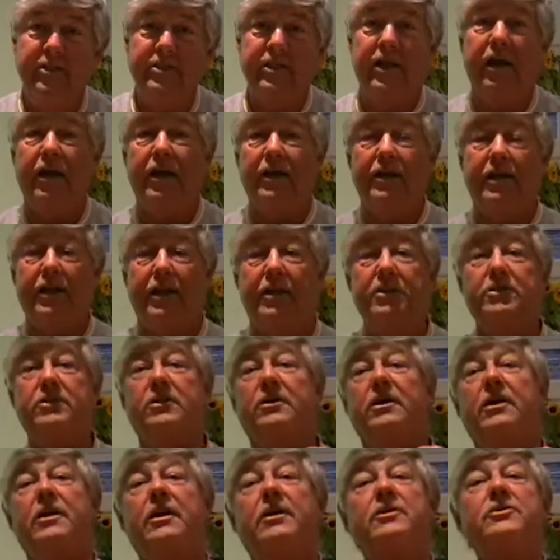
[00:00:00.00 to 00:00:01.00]
and
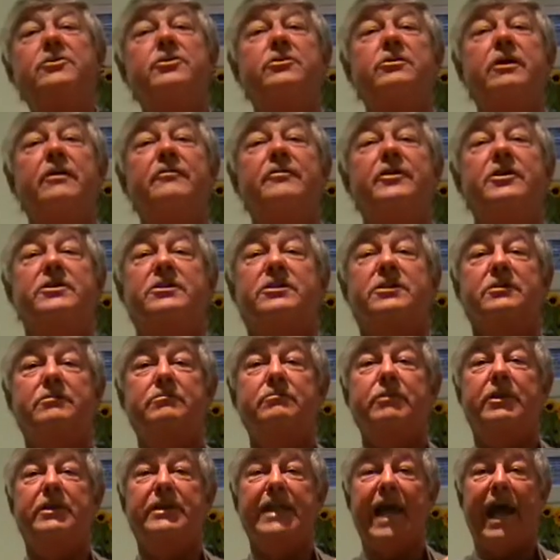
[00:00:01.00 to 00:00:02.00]
he used to have this
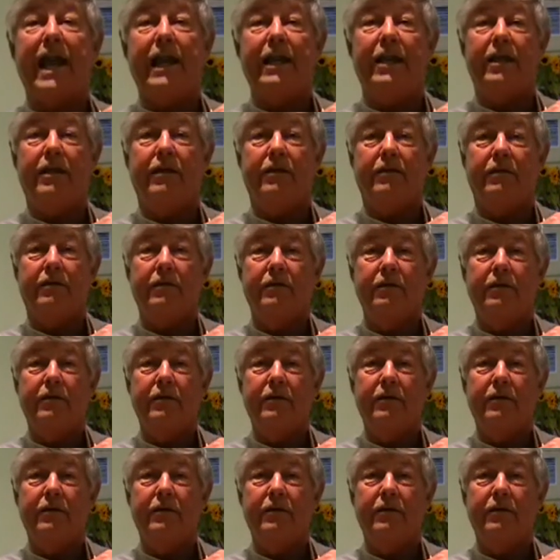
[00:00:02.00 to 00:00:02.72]
medallion.